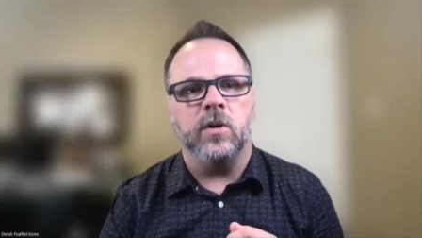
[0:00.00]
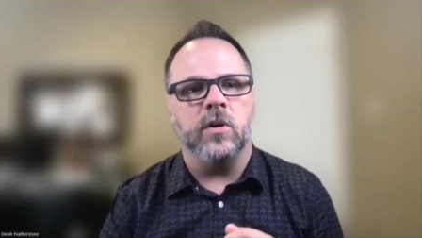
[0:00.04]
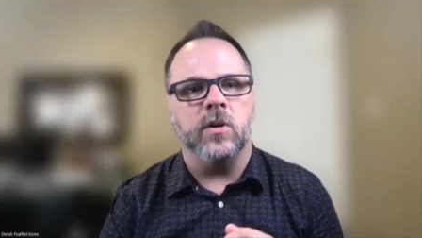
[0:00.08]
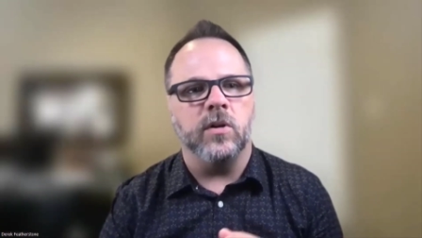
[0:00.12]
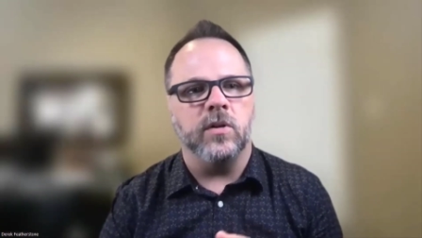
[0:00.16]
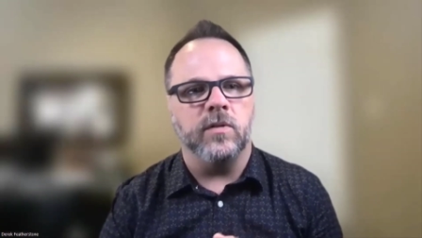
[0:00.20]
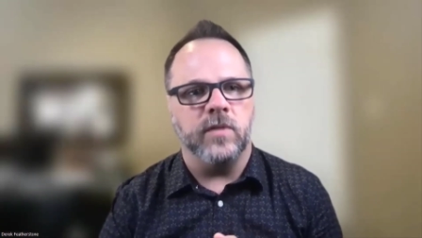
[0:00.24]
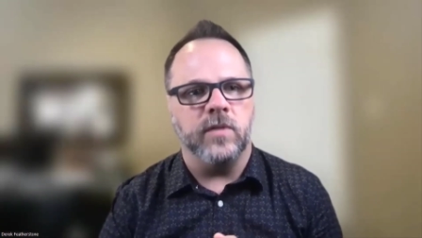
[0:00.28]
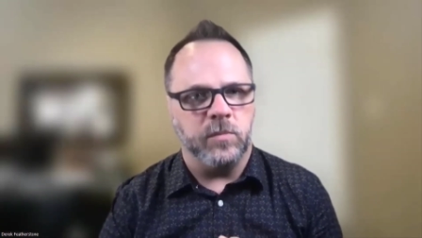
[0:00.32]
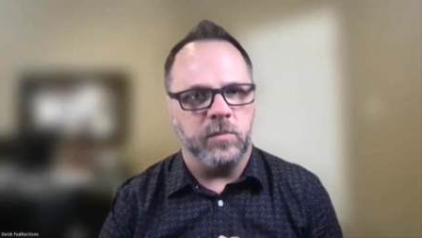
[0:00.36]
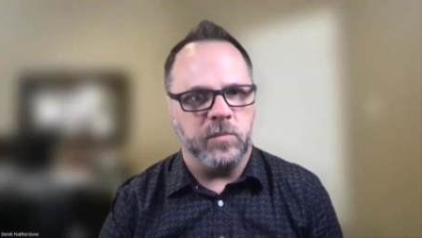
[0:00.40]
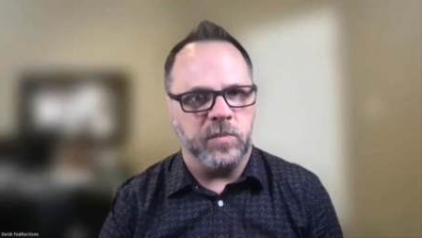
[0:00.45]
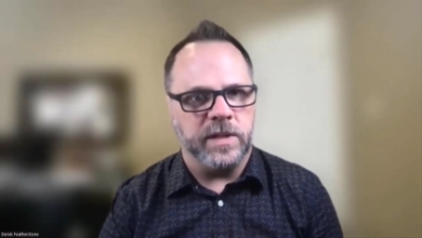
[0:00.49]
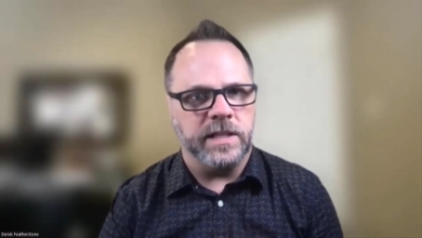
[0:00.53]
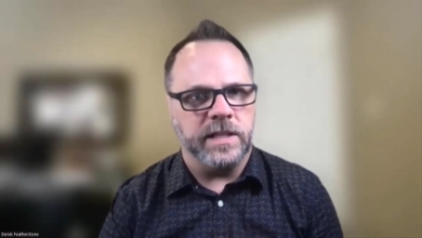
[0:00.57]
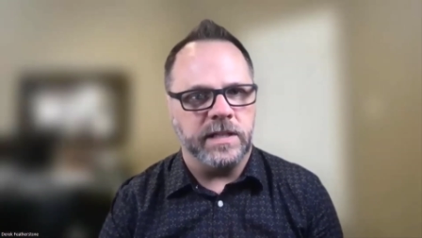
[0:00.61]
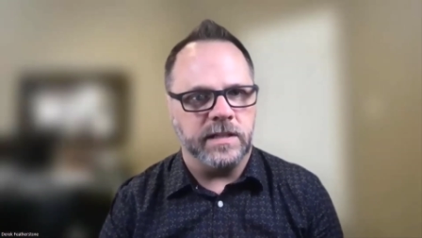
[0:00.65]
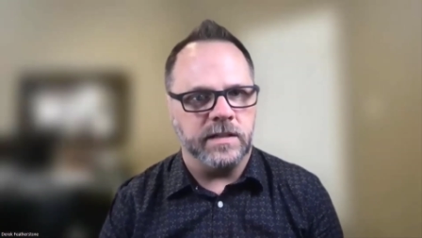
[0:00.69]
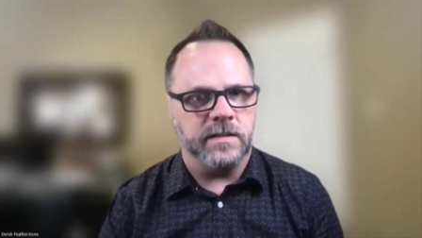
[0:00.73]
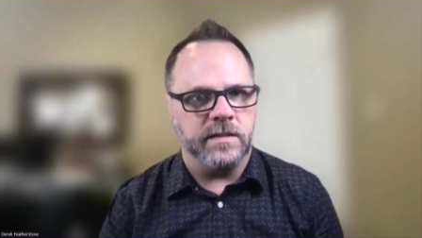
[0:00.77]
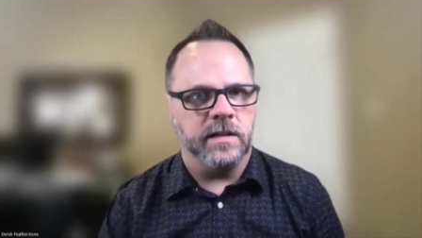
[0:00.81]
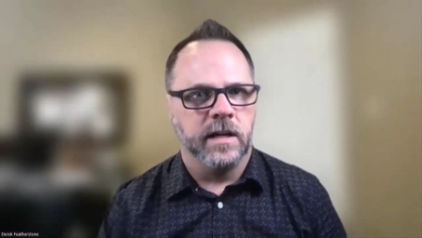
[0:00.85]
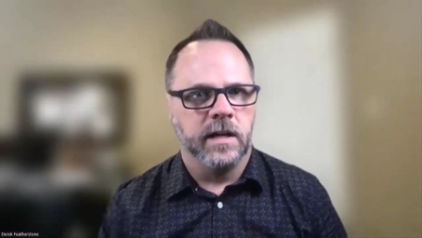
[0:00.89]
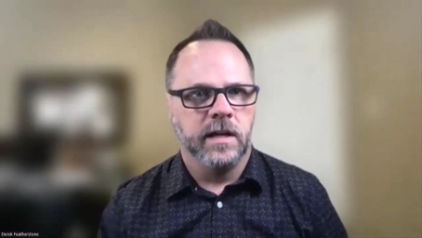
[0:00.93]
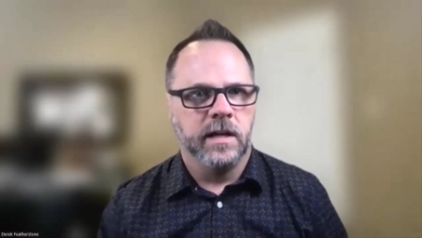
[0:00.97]
heard of it
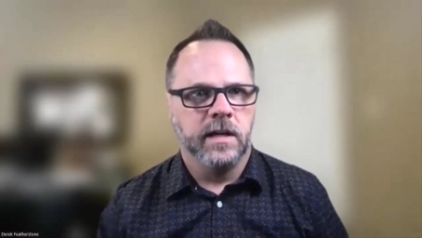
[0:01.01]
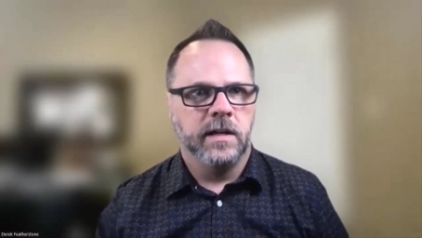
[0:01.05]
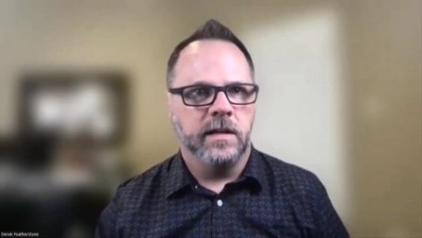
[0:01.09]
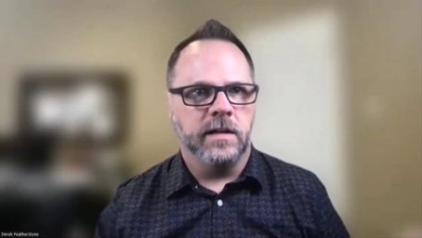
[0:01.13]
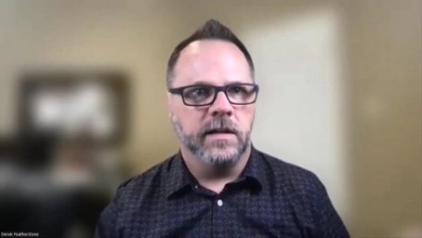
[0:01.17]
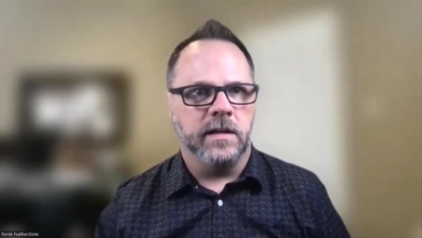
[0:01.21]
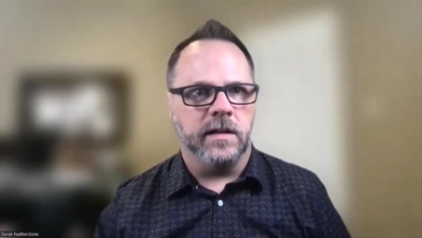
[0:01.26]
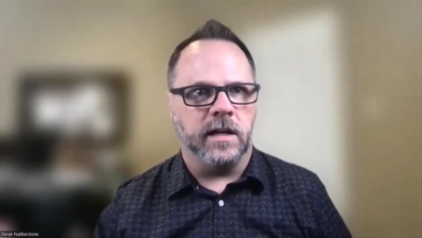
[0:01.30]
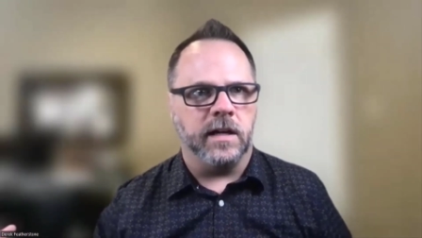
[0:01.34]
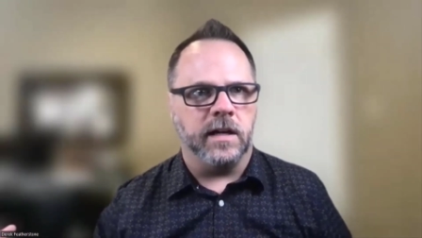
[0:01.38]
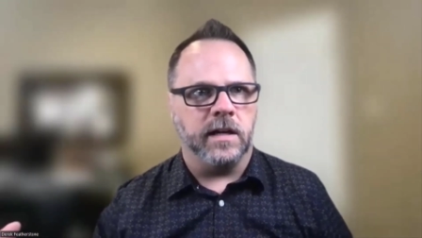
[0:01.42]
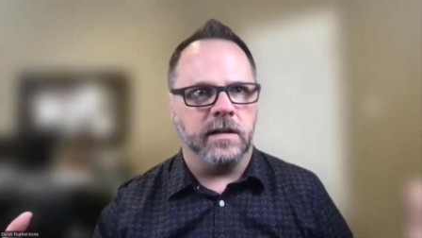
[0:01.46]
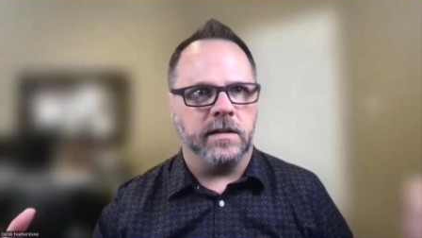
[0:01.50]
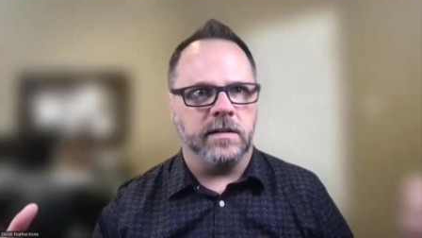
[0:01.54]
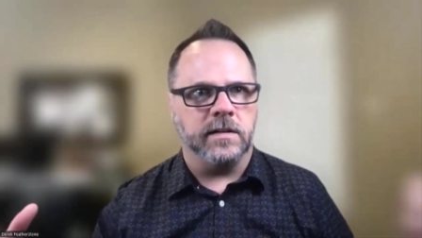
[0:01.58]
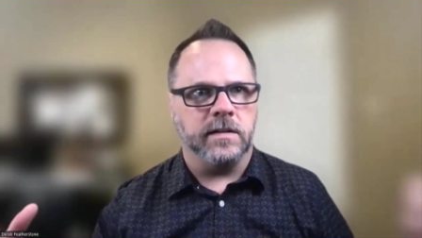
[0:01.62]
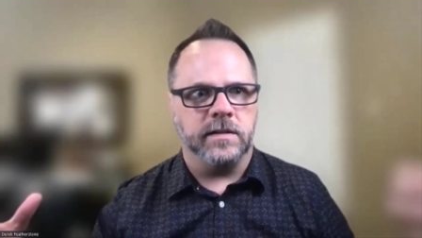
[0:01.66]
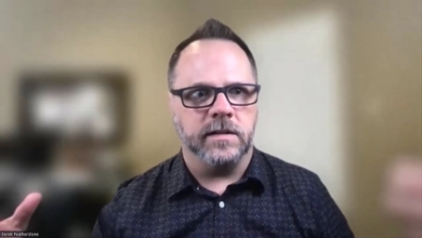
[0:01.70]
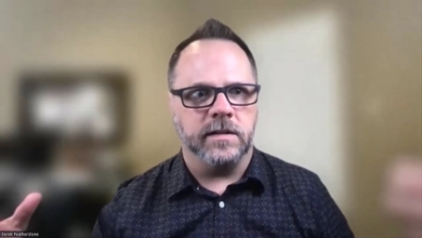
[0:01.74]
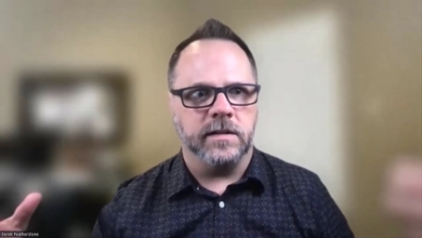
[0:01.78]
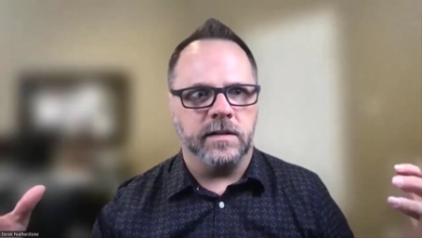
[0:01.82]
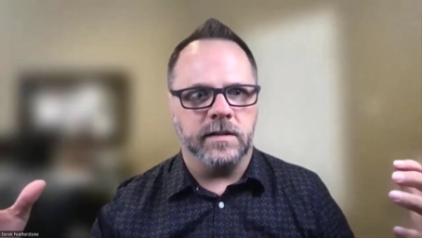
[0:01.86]
being uh,